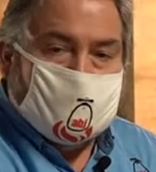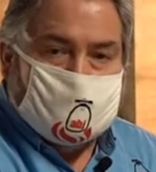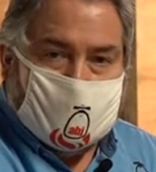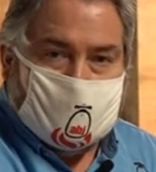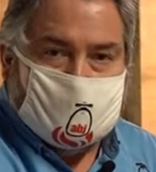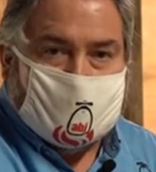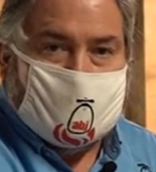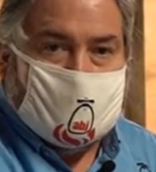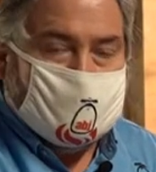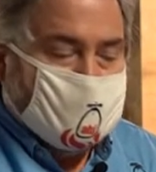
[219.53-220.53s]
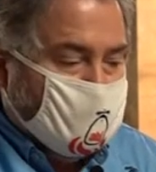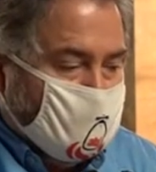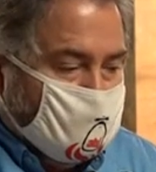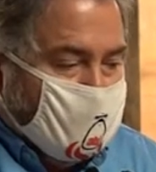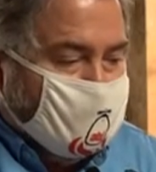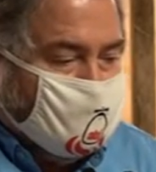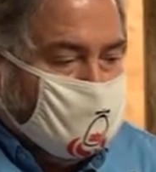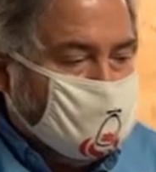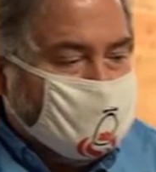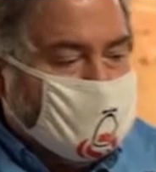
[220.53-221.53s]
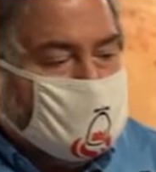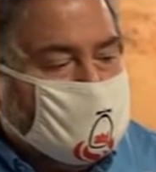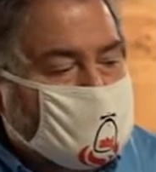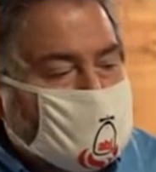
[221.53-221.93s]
repairs on that particular backflow preventer.